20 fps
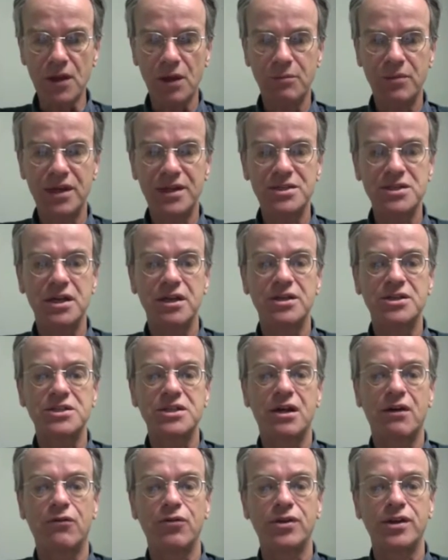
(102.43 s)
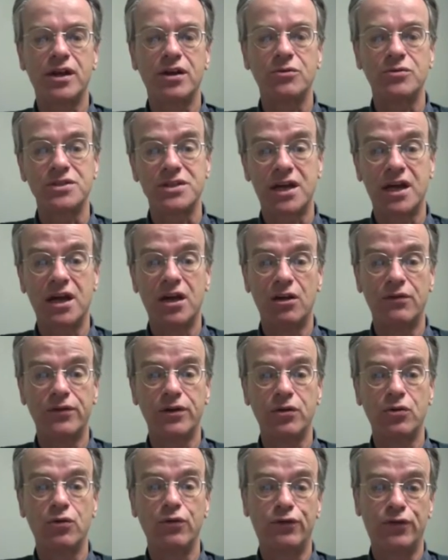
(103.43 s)
because they discovered that it was
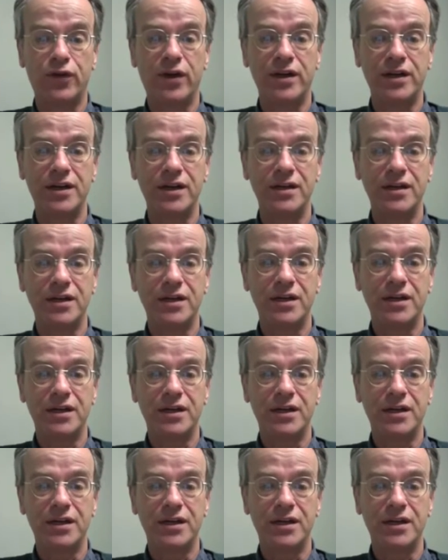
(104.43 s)
Calvi who funded,